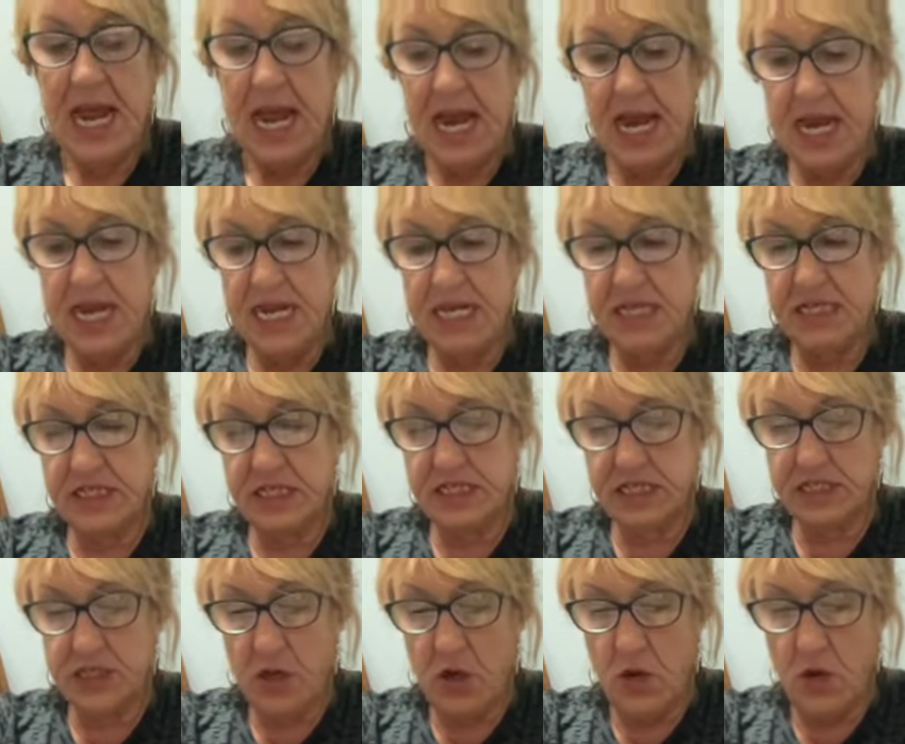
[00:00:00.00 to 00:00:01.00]
And
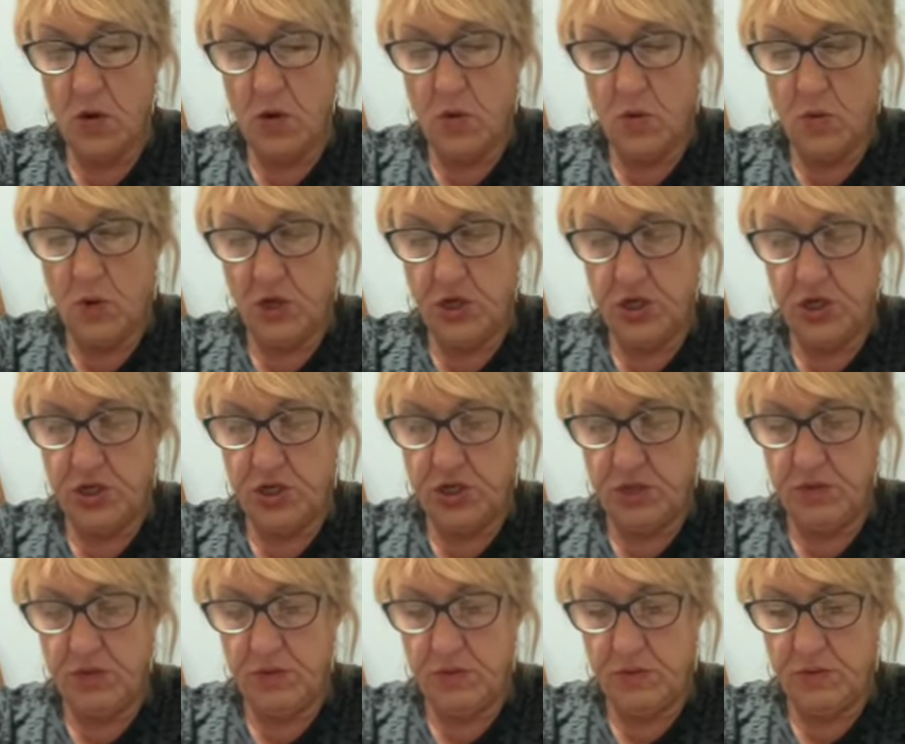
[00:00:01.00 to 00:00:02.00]
so
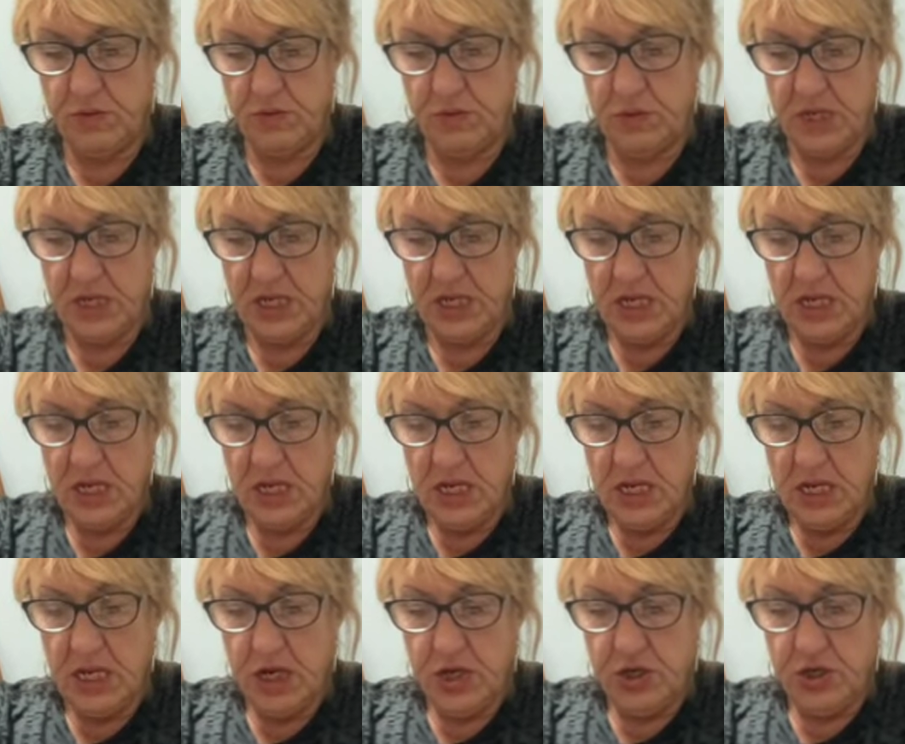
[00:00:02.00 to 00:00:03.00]

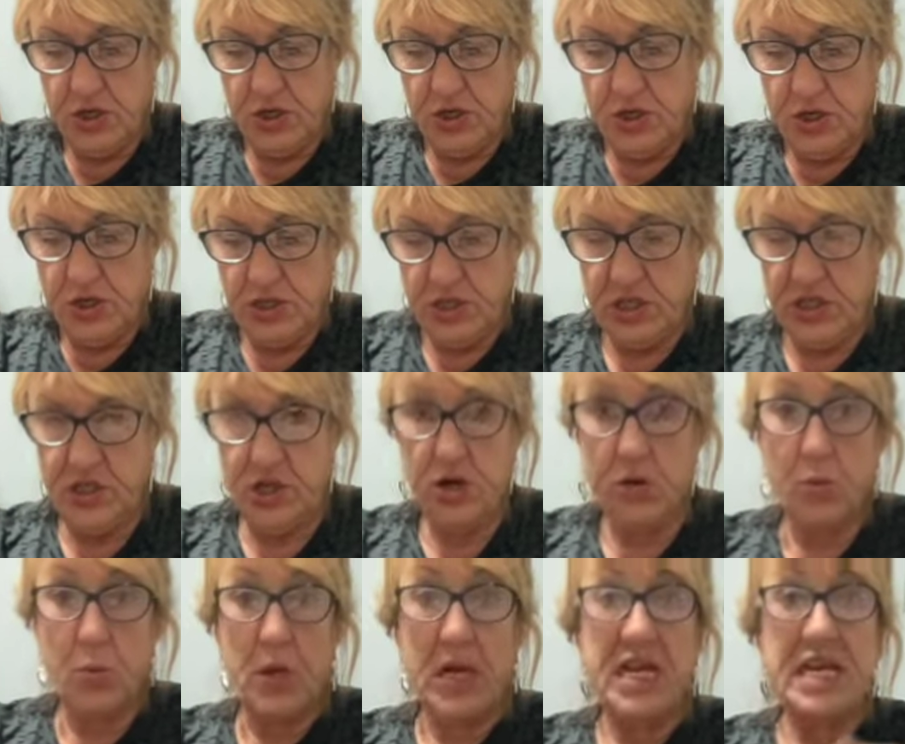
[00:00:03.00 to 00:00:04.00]
you're
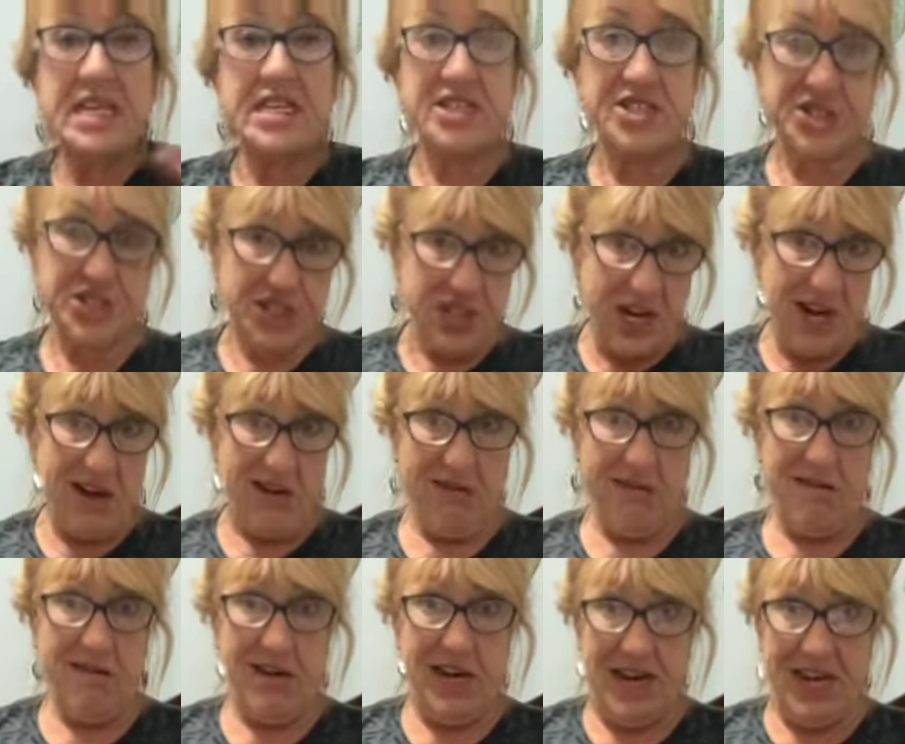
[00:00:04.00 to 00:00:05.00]
willing to
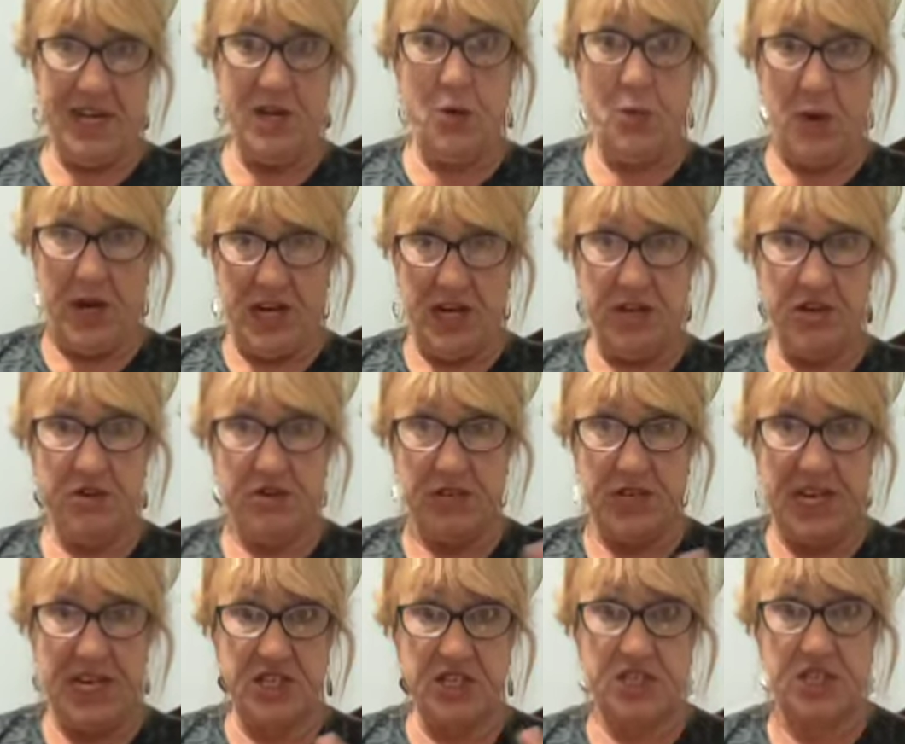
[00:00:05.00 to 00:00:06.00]
share anyway. You're
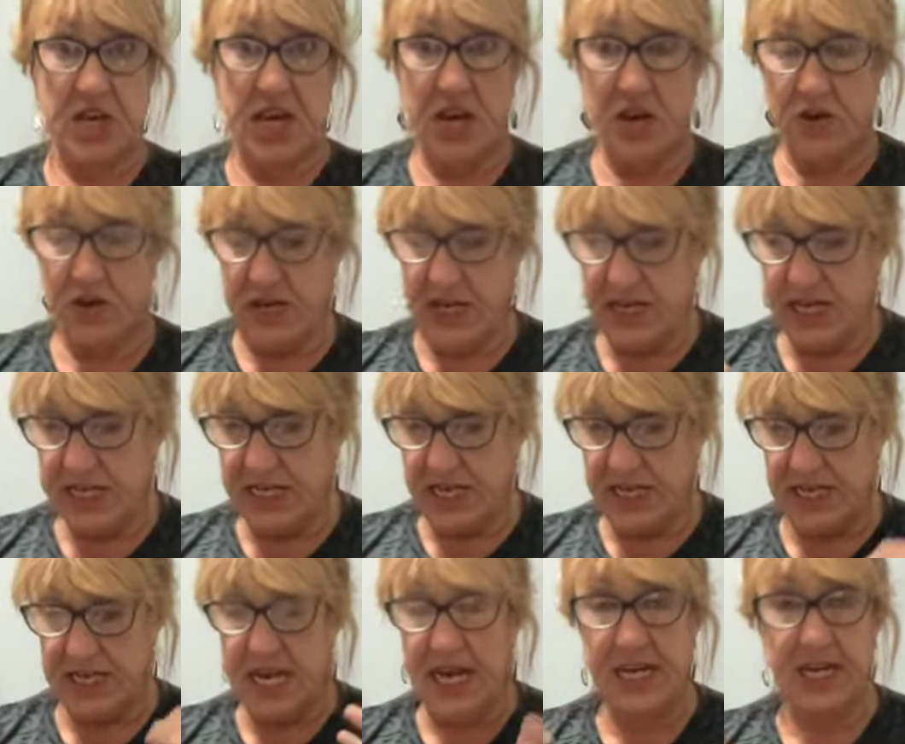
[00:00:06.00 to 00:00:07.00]
like sharing
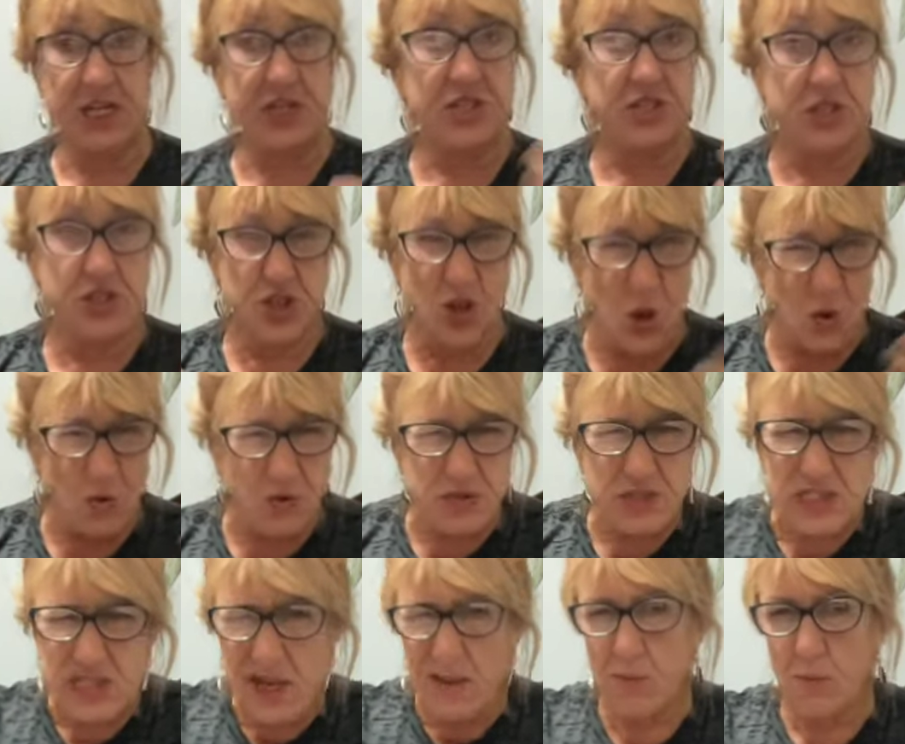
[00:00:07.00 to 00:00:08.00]
and getting to know
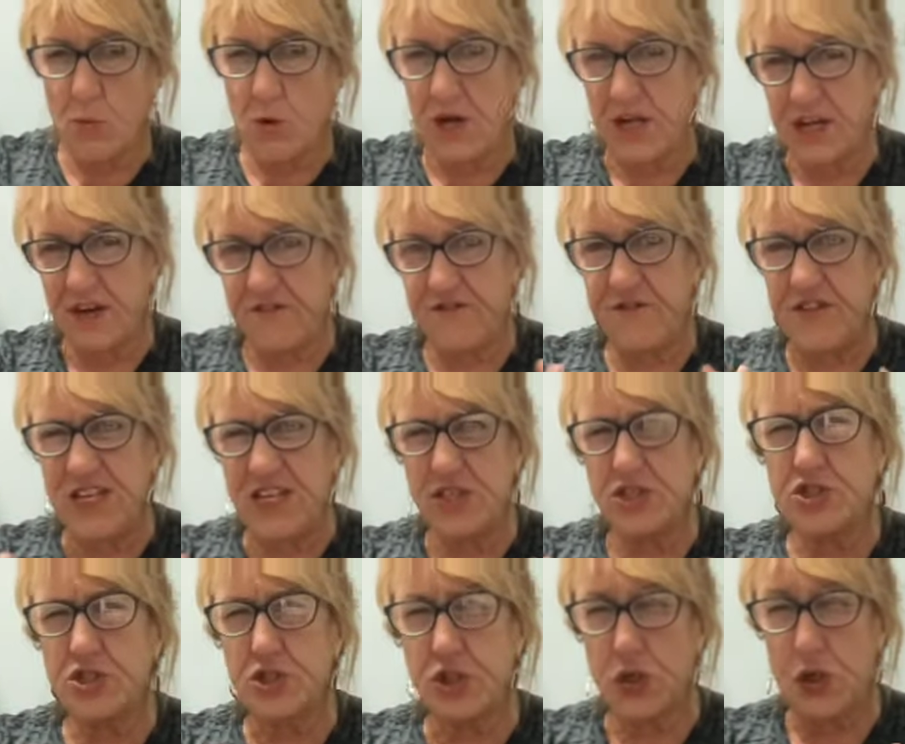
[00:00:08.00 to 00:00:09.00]
someone. It
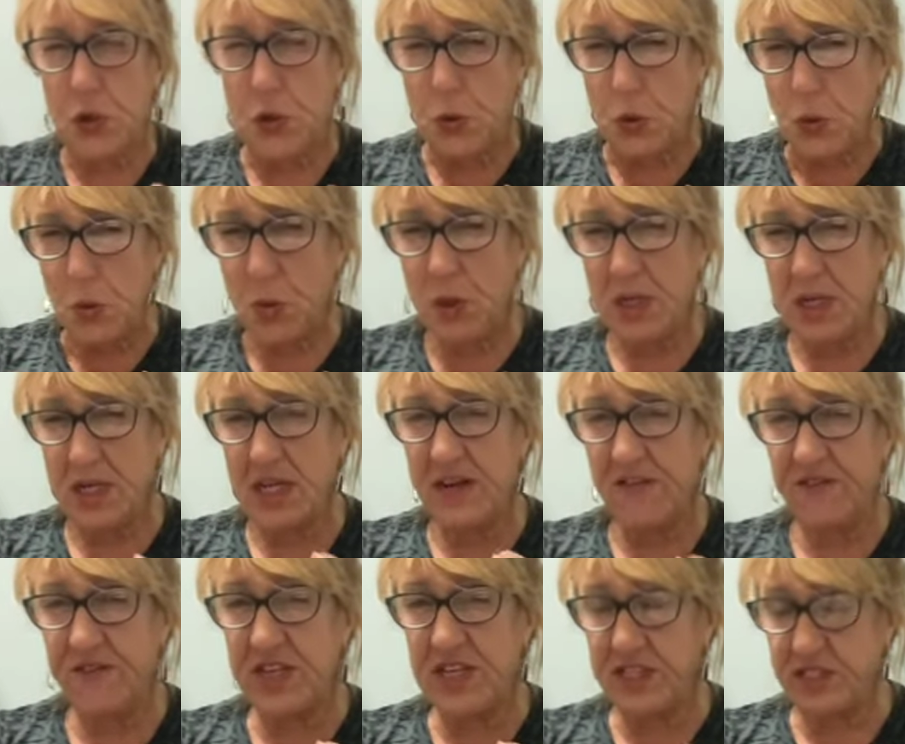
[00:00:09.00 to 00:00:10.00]
feels new. It
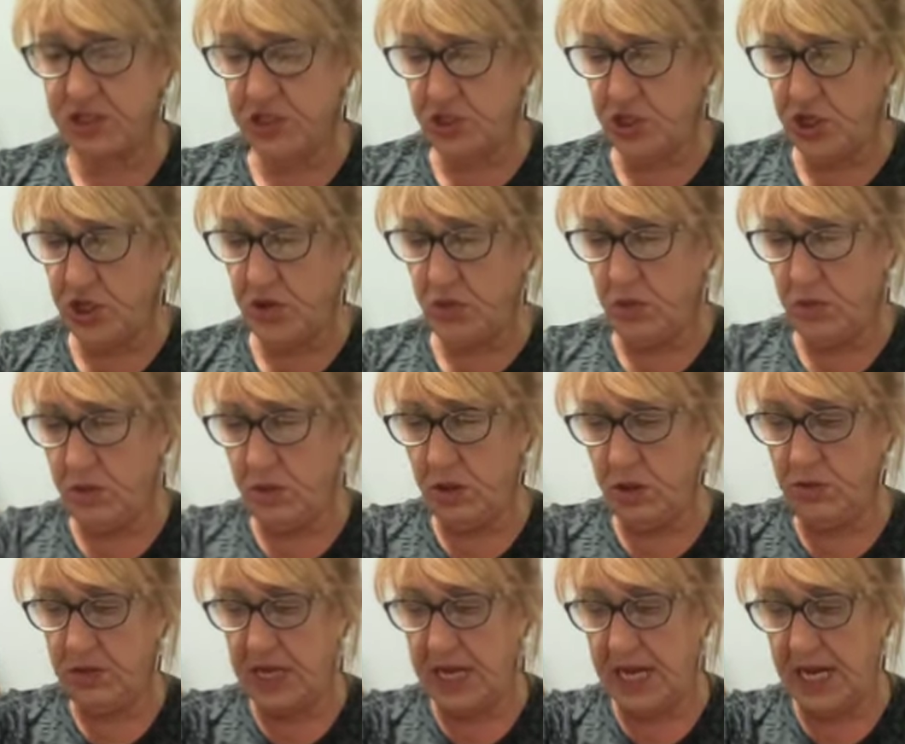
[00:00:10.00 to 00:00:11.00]
feels new,
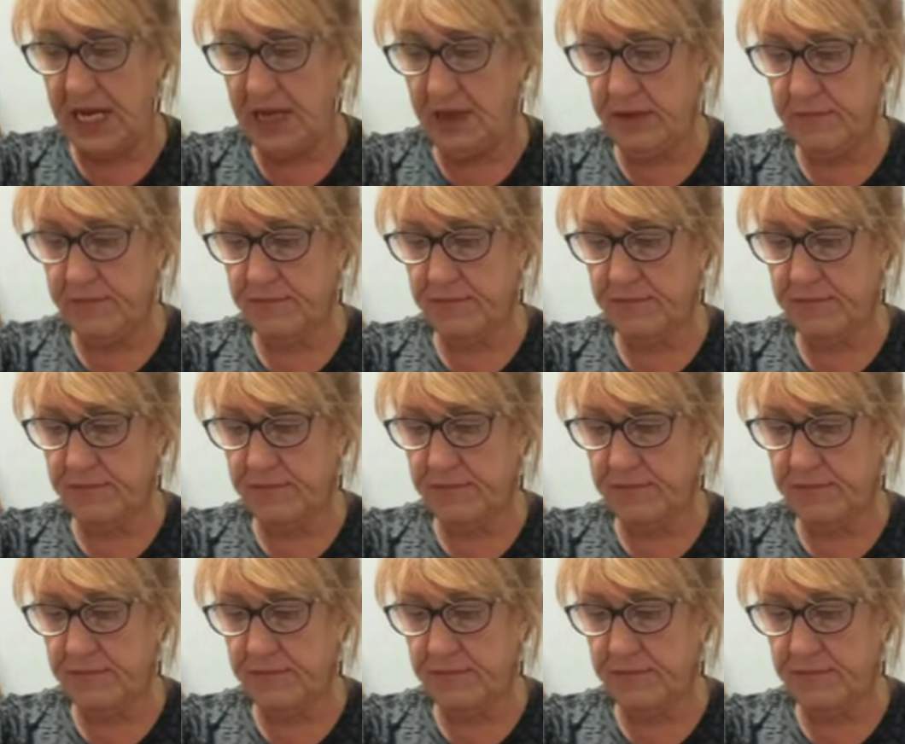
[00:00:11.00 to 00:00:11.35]
okay?